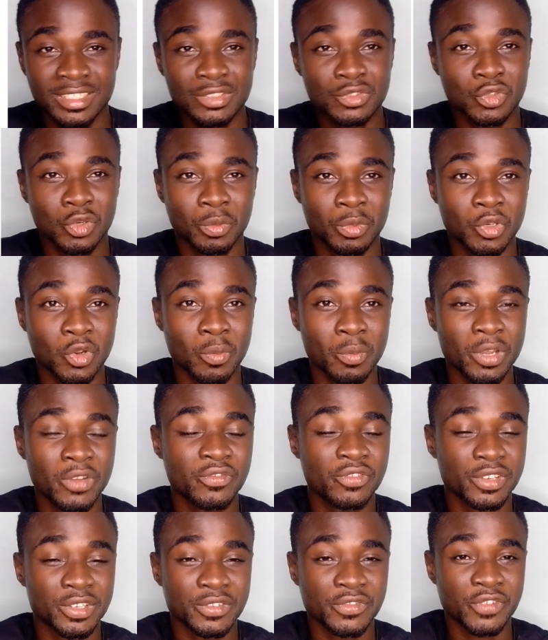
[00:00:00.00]
So omo no
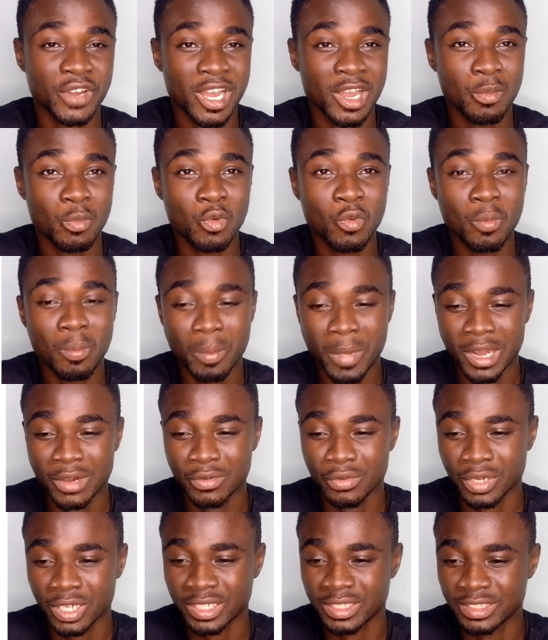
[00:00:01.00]
verify
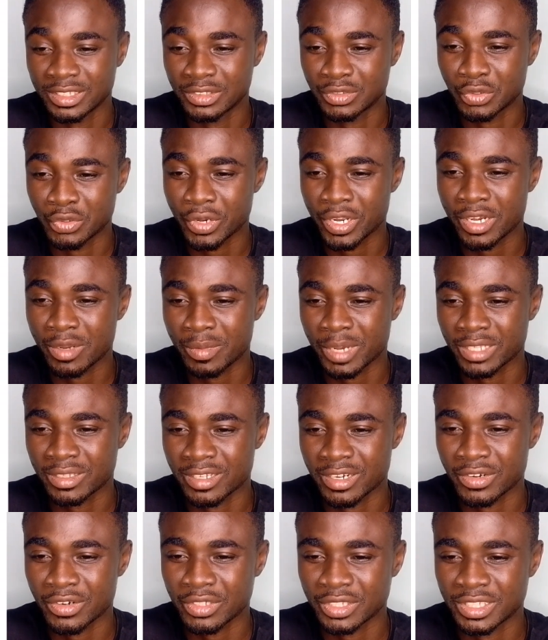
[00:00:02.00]
manually. Into here number
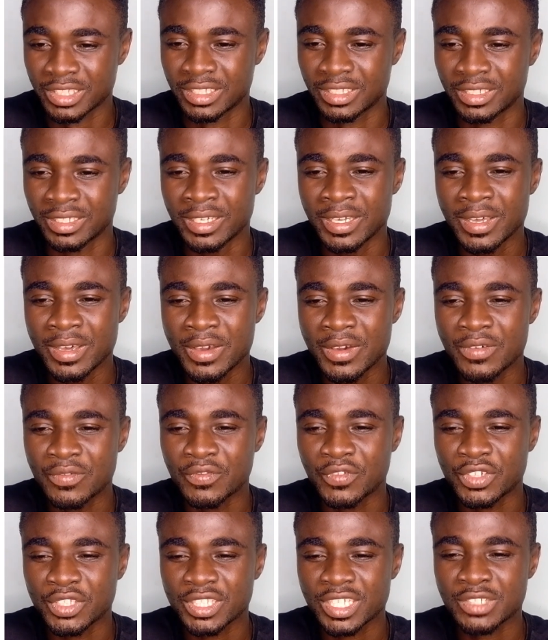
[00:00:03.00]
three now say
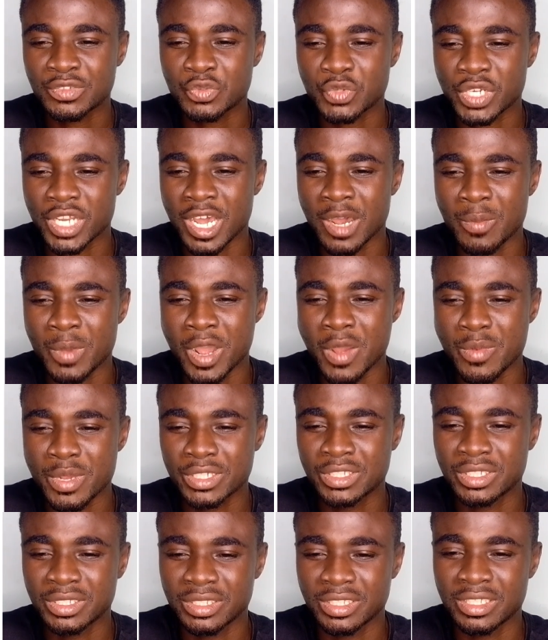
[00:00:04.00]
voters without
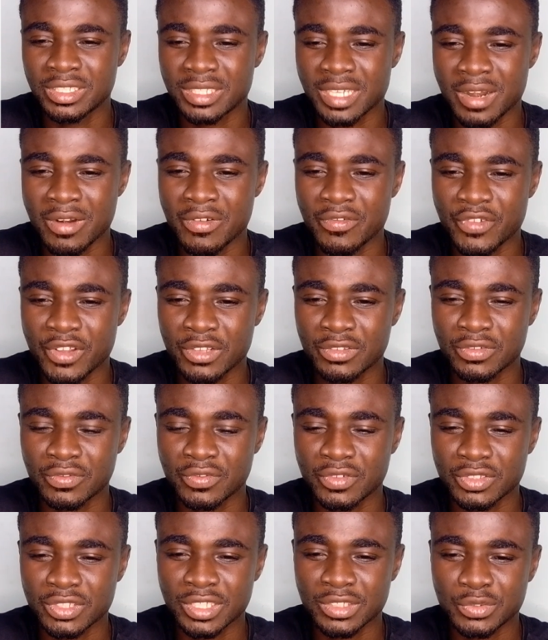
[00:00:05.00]
biometric data refer to
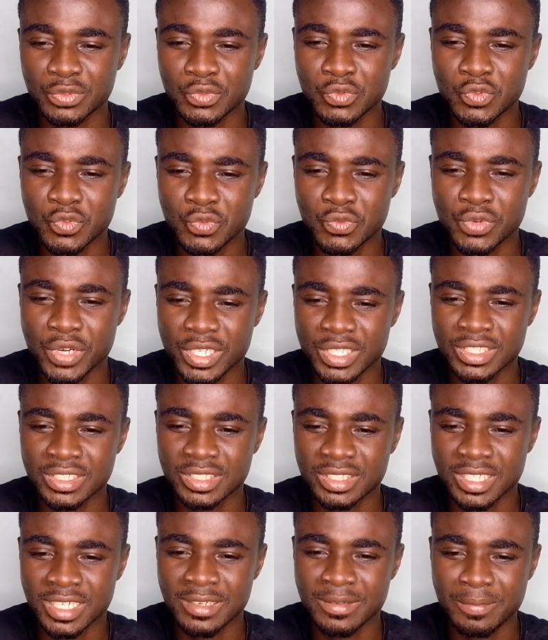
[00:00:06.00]
voters who
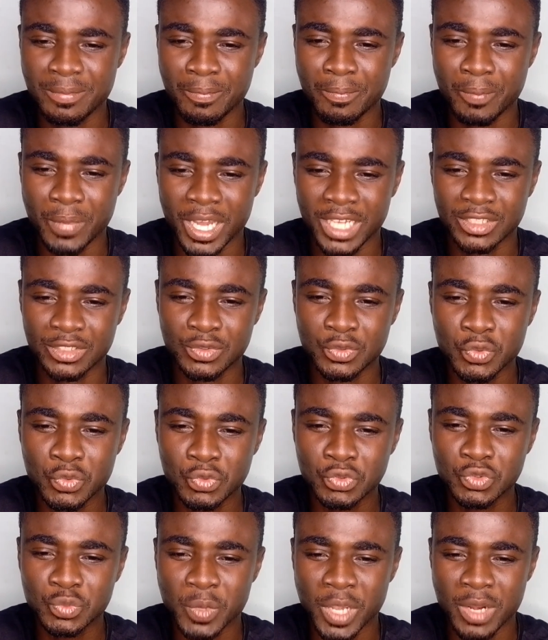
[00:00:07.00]
registered but
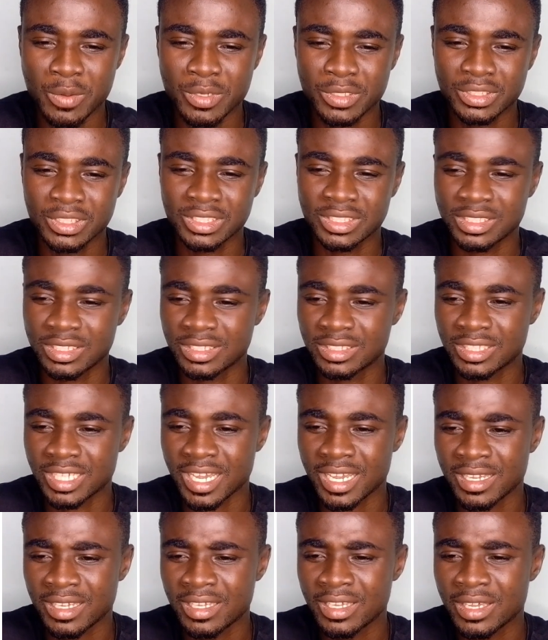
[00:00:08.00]
whose biometric
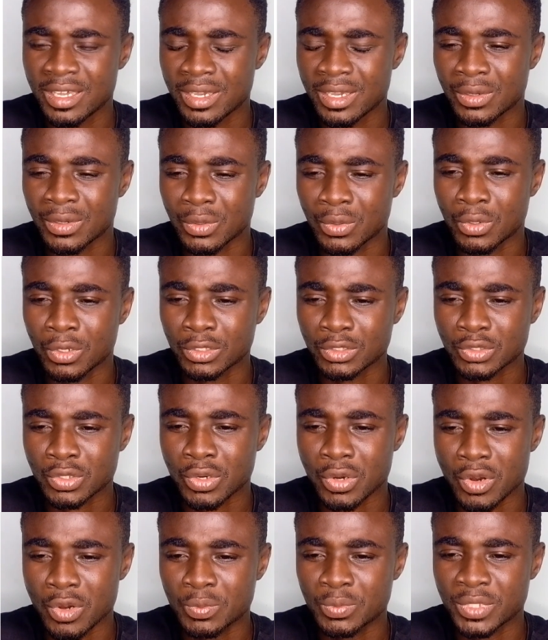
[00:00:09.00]
data got
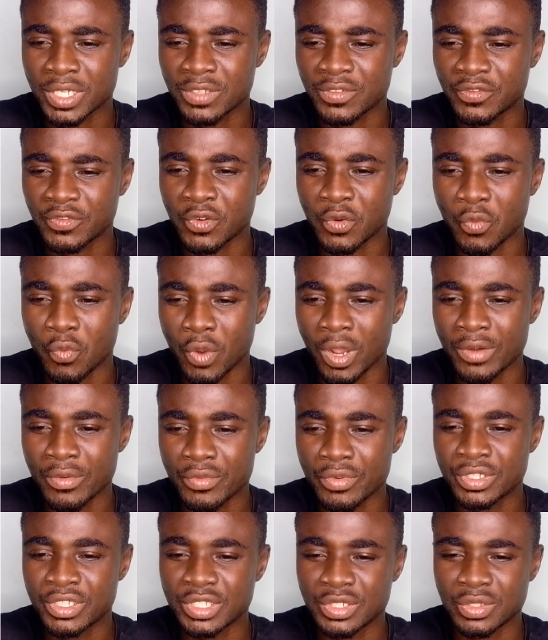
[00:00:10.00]
corrupted for
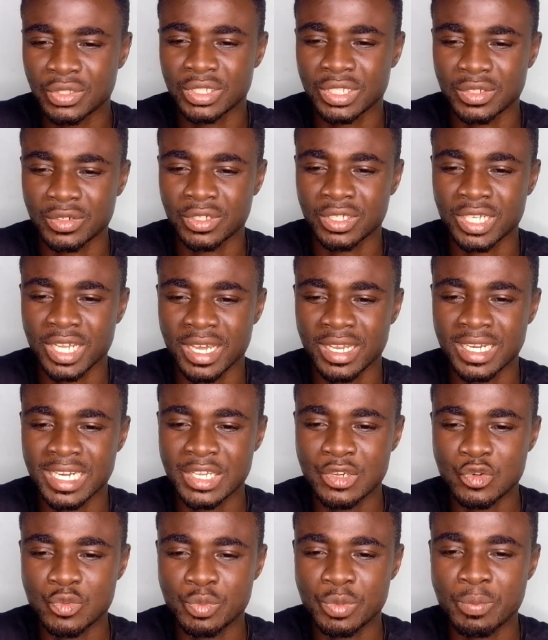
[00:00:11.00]
one reason or the other.
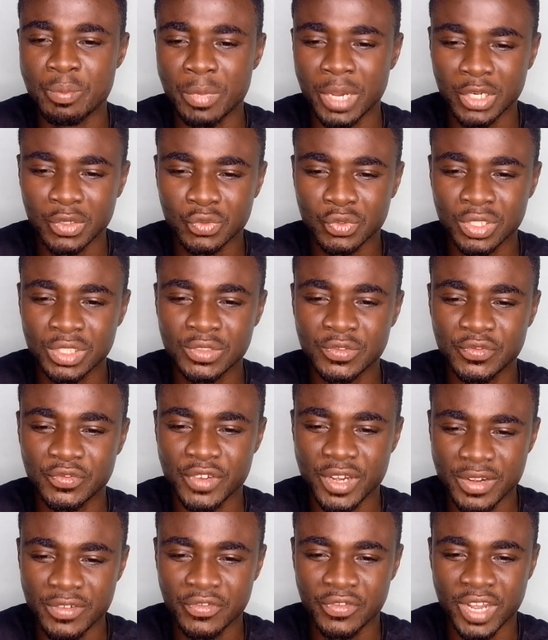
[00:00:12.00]
They will be manually
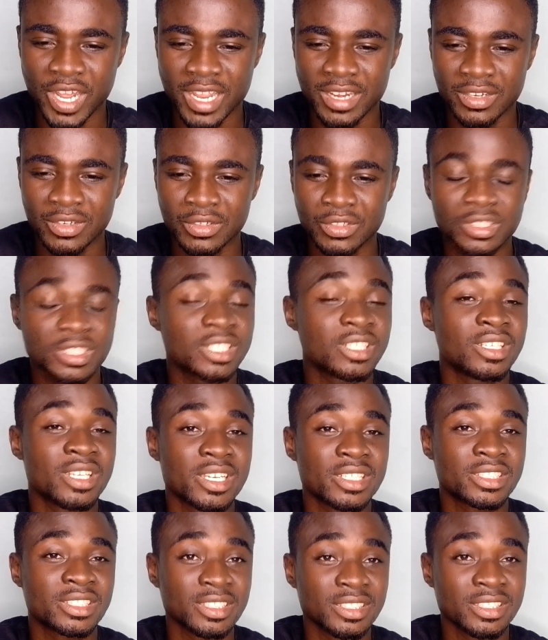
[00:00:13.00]
verified on the
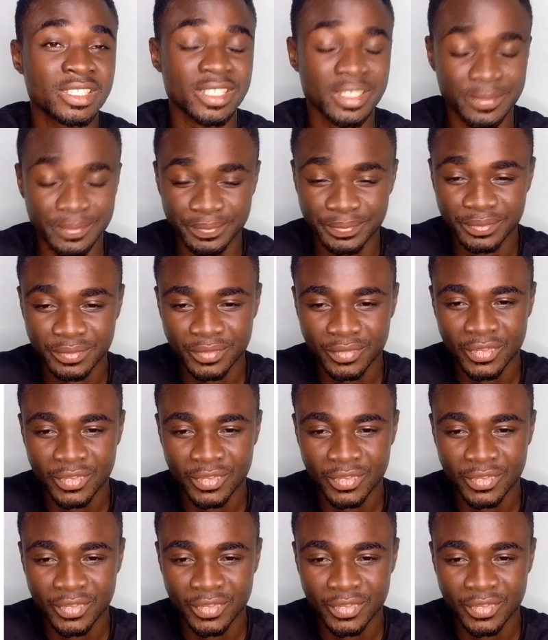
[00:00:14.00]
election day.